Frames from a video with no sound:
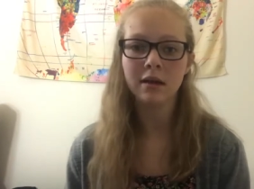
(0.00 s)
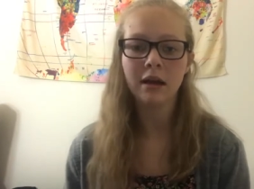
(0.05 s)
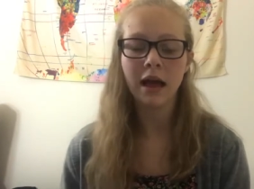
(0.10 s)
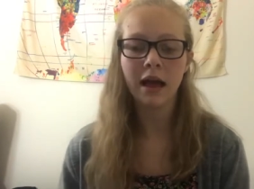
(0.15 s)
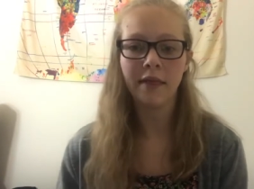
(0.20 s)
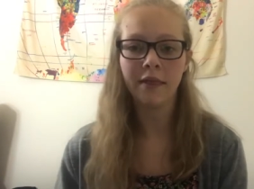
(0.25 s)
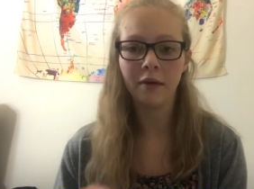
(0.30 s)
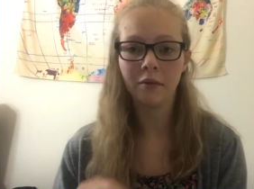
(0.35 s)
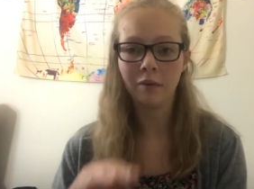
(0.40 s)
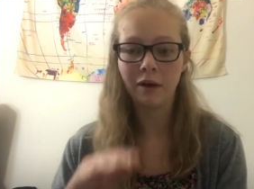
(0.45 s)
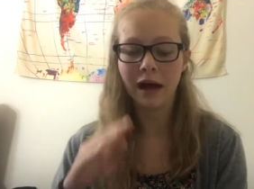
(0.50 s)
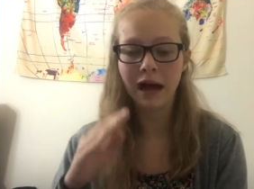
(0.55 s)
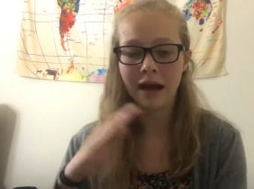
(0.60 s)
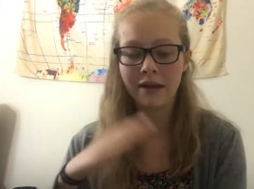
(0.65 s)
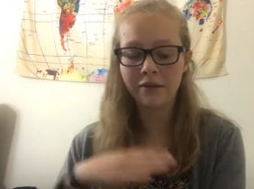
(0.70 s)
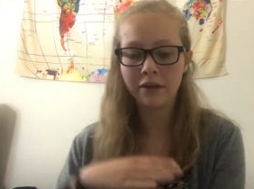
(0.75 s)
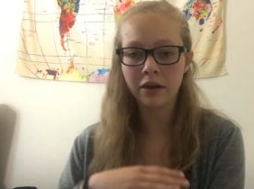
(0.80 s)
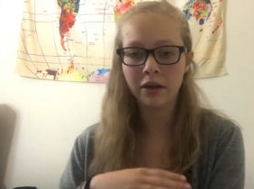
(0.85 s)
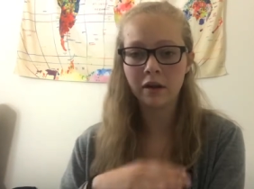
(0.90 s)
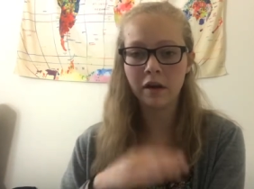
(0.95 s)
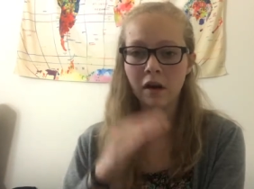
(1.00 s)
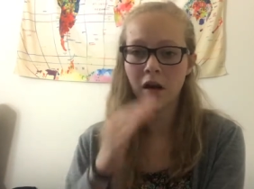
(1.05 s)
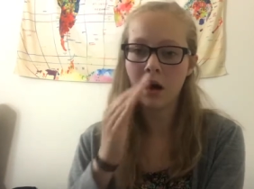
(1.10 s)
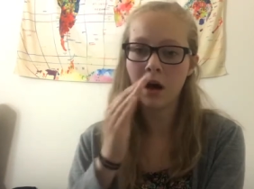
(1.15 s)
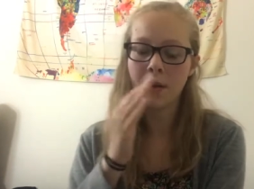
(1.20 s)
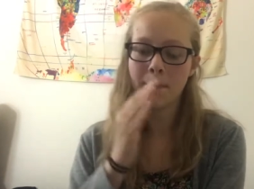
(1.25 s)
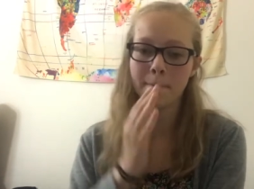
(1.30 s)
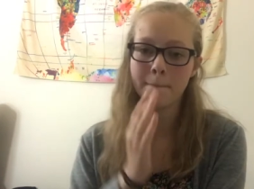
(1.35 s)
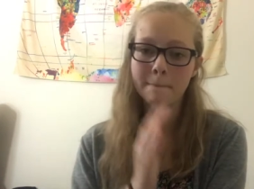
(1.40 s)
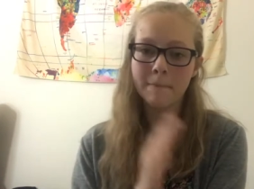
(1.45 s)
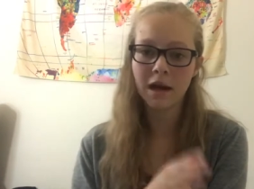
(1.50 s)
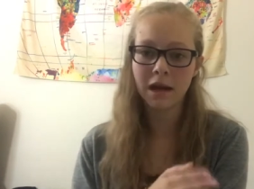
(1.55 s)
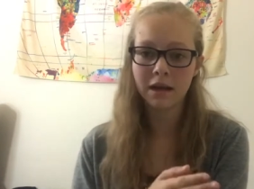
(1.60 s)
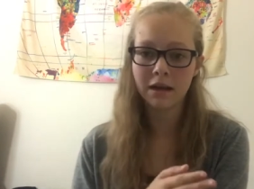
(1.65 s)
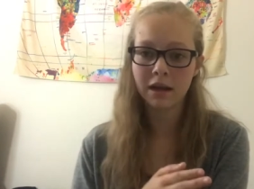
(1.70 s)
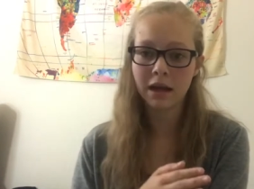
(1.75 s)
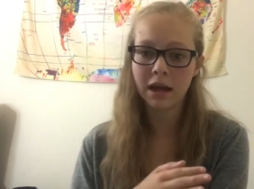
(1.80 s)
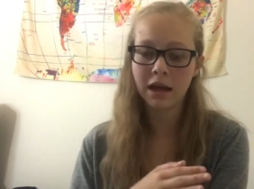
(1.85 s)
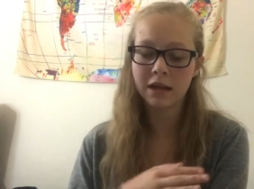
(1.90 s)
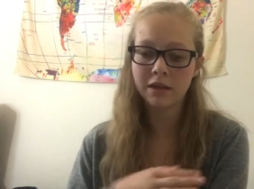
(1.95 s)
and then we'll have it on
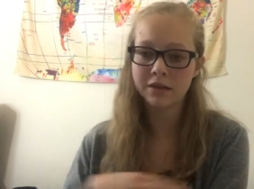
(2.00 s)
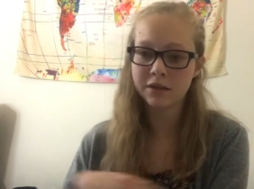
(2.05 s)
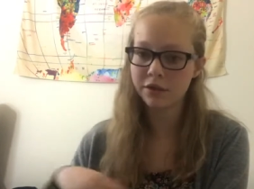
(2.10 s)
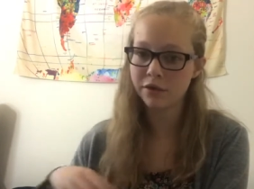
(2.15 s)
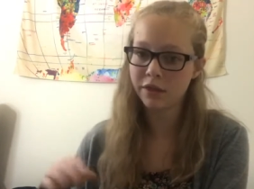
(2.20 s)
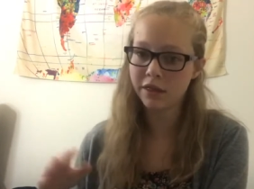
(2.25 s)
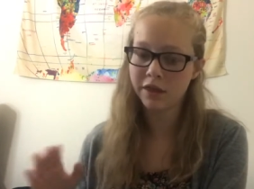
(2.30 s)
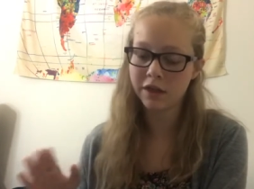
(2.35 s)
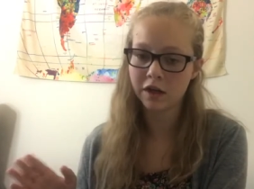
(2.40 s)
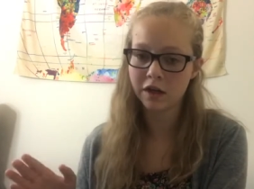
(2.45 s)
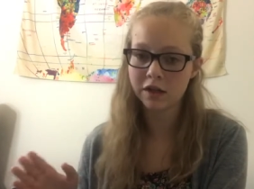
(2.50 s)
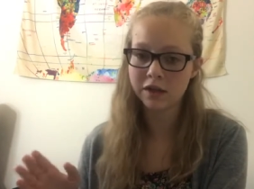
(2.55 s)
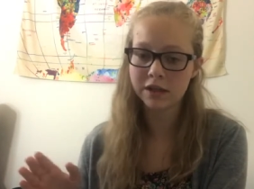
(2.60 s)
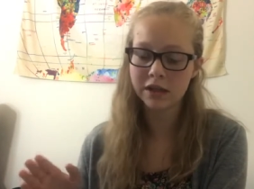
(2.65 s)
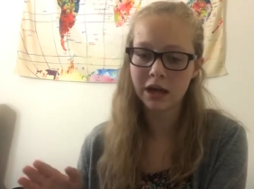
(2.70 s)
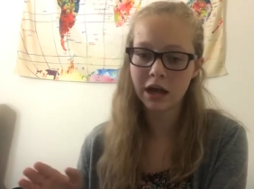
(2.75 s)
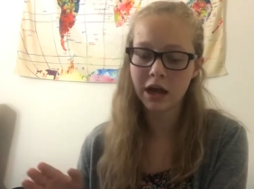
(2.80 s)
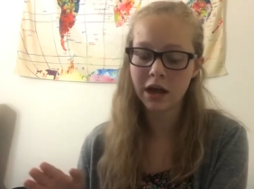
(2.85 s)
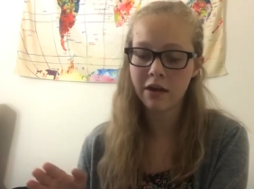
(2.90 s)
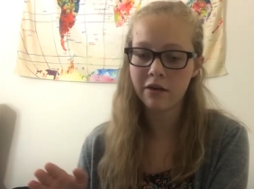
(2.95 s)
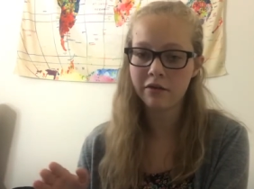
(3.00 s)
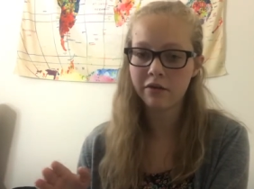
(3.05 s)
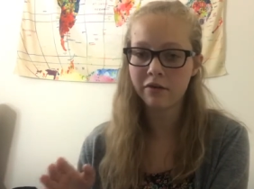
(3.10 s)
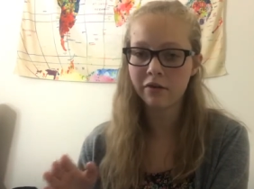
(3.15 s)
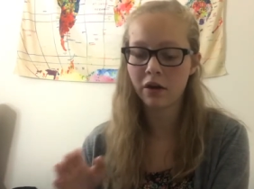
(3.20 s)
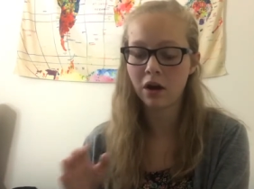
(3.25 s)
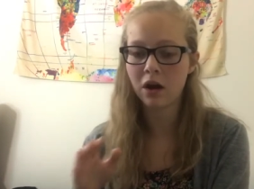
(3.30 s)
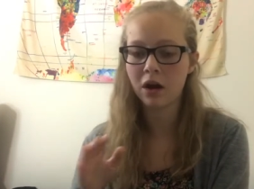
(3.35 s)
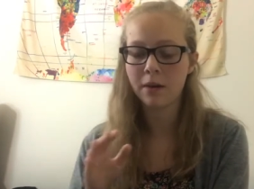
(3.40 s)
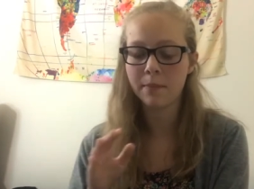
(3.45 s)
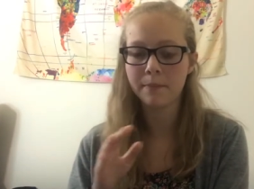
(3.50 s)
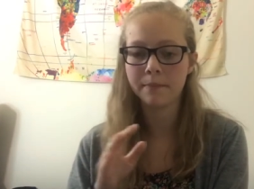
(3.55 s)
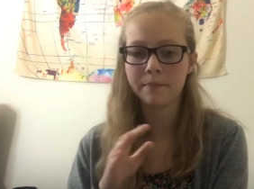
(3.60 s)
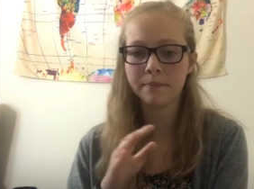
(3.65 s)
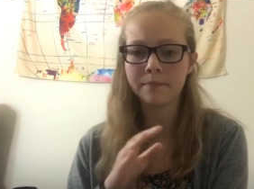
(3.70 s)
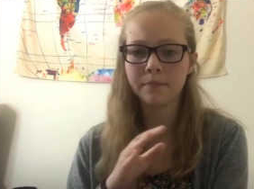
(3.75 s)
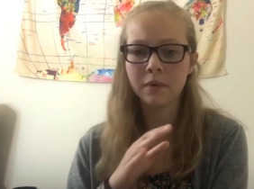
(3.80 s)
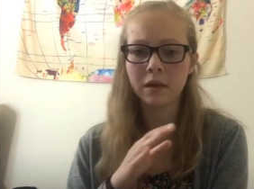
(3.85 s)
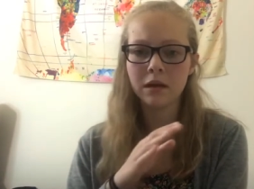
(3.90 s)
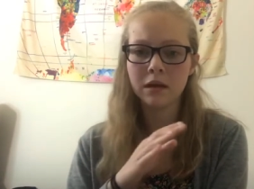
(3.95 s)
Monday to Thursday from